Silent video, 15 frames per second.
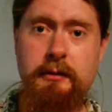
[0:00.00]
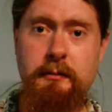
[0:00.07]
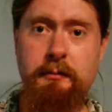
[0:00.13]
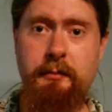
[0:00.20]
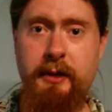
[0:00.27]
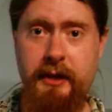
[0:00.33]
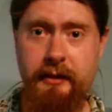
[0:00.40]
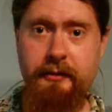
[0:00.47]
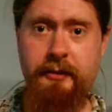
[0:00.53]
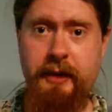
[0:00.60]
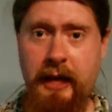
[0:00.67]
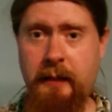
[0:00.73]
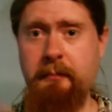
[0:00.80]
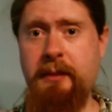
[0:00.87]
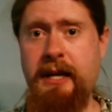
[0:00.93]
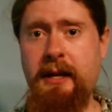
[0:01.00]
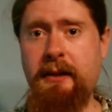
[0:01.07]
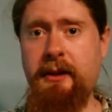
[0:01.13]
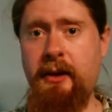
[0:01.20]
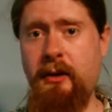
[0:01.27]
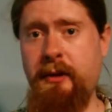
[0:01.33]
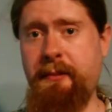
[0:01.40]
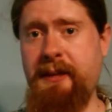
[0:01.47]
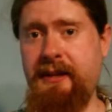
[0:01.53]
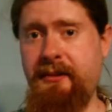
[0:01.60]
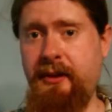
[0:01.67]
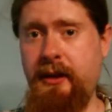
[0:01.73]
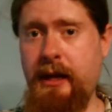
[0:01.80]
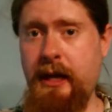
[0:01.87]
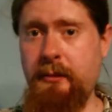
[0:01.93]
But them being the only
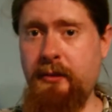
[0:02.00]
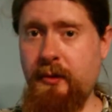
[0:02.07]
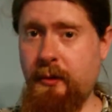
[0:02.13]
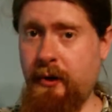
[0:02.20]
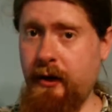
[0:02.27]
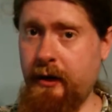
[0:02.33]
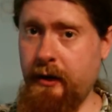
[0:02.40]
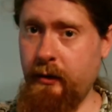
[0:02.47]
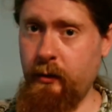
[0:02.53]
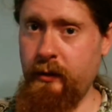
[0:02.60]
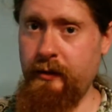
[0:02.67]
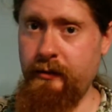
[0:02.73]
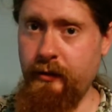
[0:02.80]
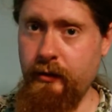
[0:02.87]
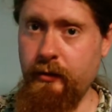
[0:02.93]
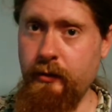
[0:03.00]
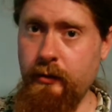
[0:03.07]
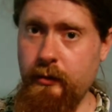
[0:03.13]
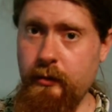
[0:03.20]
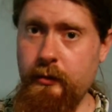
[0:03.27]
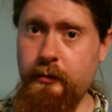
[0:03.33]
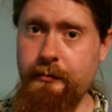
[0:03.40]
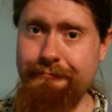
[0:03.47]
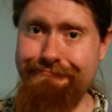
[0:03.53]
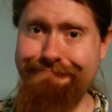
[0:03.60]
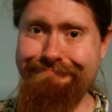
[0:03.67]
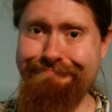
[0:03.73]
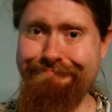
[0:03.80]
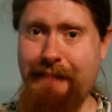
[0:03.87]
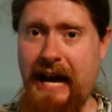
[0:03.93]
PC games are probably going to
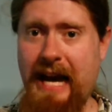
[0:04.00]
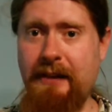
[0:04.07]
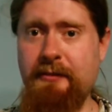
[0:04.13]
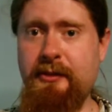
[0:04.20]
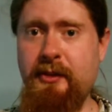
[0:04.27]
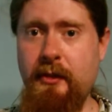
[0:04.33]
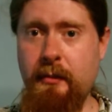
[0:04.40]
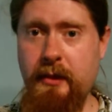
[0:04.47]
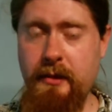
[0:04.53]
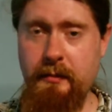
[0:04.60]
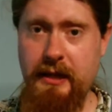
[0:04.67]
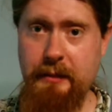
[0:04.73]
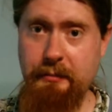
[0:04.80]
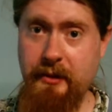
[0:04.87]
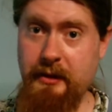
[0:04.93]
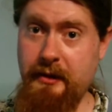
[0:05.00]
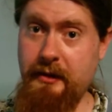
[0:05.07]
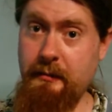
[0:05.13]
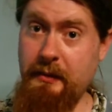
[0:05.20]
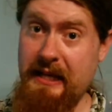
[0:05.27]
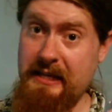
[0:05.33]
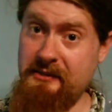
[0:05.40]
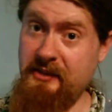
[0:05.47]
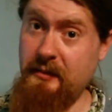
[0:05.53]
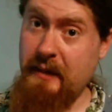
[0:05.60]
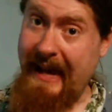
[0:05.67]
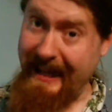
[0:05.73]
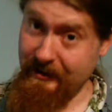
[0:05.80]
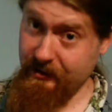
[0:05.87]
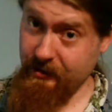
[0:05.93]
have some of the people in the PC
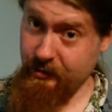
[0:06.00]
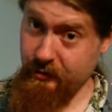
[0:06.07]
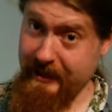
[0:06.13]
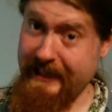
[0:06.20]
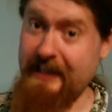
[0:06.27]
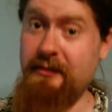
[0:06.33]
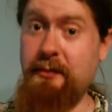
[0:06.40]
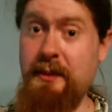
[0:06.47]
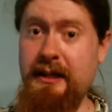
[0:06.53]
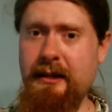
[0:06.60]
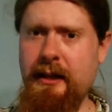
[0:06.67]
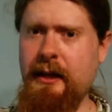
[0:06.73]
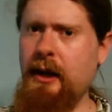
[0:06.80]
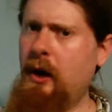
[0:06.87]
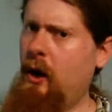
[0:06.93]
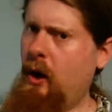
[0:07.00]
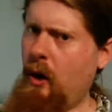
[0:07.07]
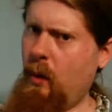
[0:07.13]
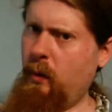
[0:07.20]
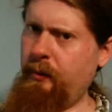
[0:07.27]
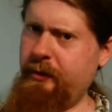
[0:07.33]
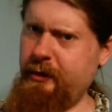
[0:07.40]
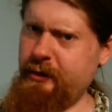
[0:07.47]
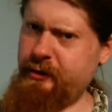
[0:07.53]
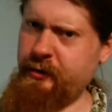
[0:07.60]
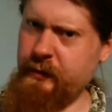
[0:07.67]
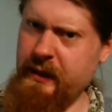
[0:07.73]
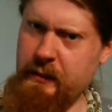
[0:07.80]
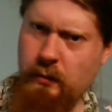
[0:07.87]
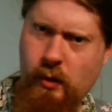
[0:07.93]
Master Race be like, there should
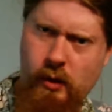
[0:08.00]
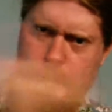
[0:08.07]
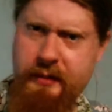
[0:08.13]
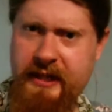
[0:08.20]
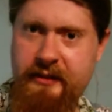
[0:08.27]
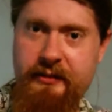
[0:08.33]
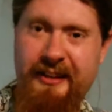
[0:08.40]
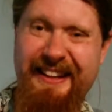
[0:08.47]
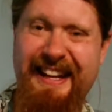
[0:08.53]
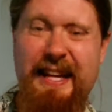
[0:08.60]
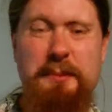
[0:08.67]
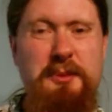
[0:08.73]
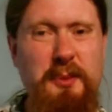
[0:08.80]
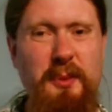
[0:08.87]
be more PC games.